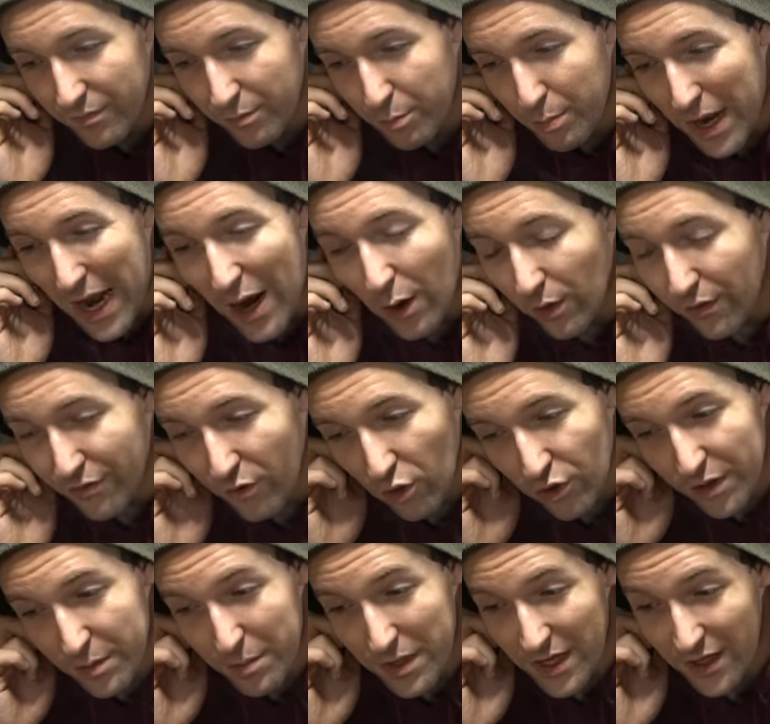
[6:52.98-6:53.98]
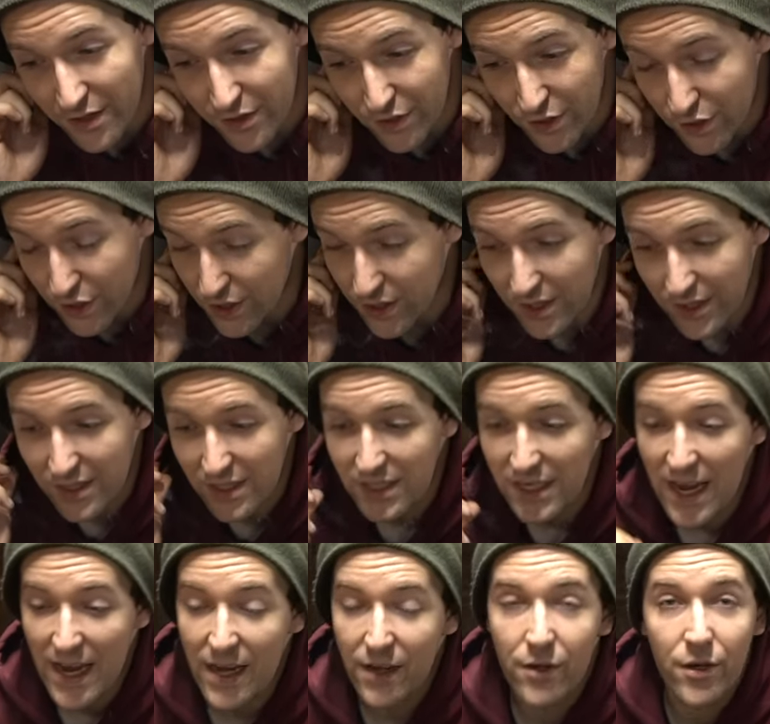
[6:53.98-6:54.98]
power folding mirrors. They're just the
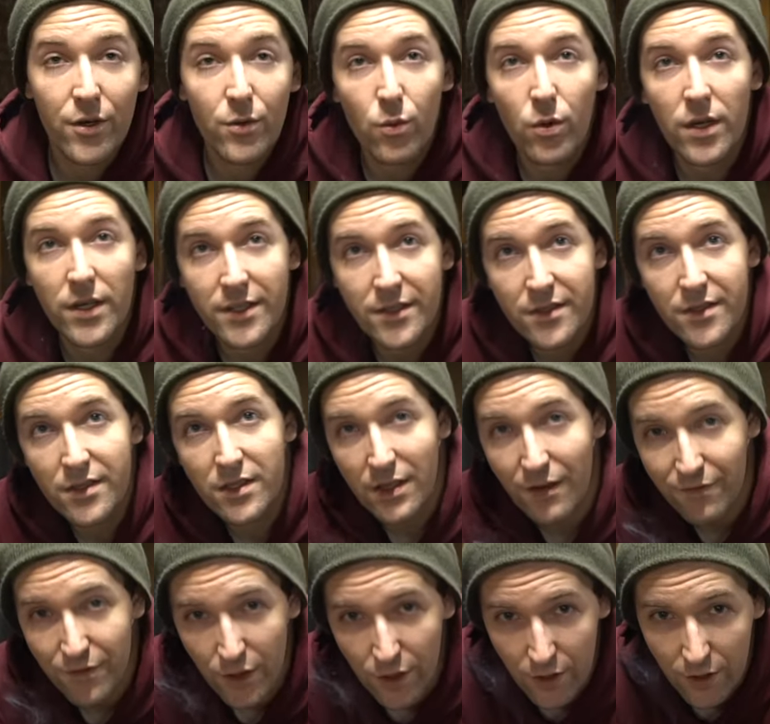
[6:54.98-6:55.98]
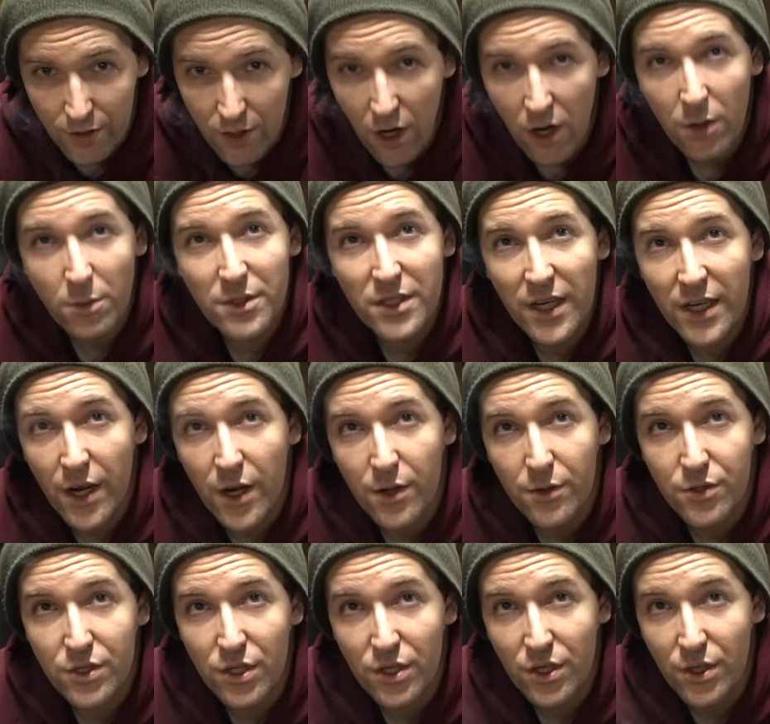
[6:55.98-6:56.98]
standard ones. If your car was like
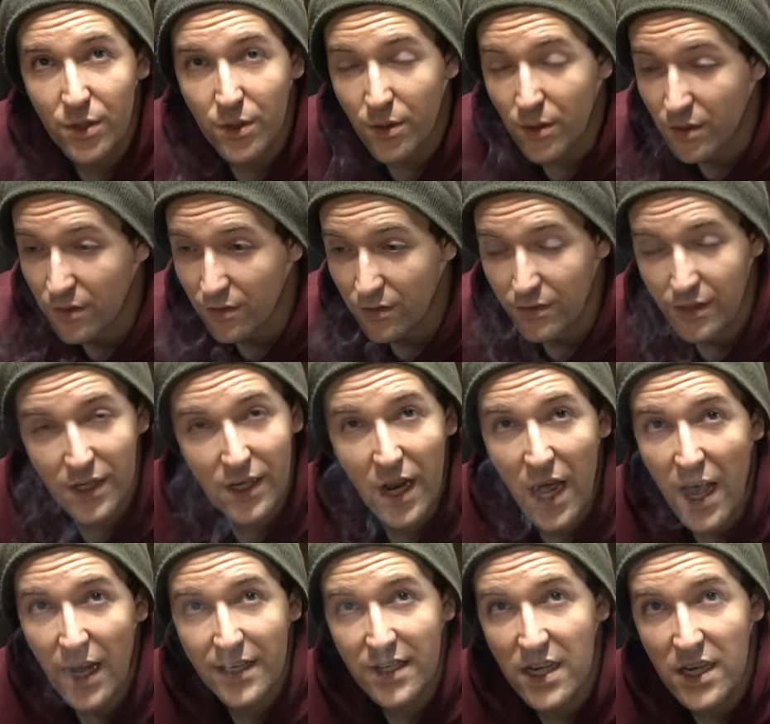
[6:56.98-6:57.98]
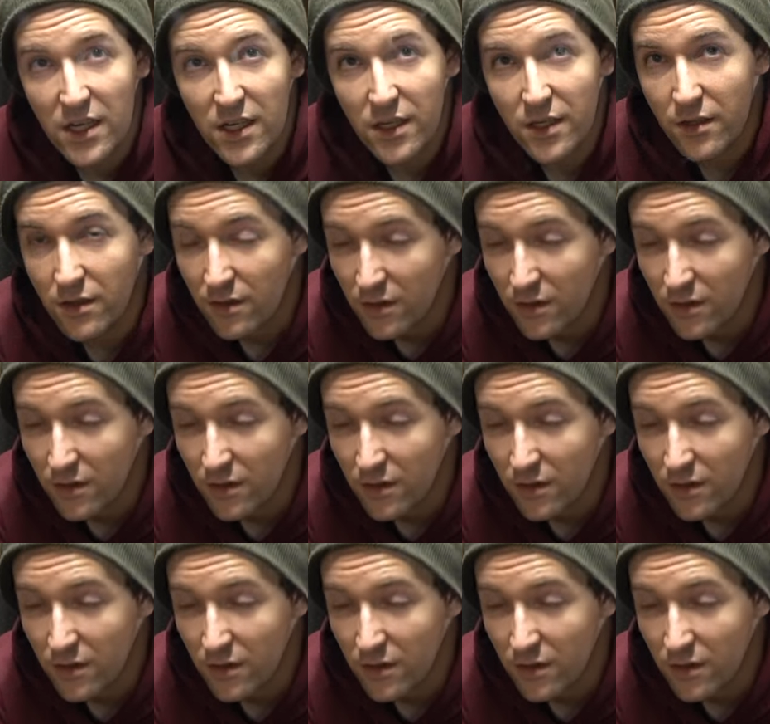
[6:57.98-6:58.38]
02, non-heated.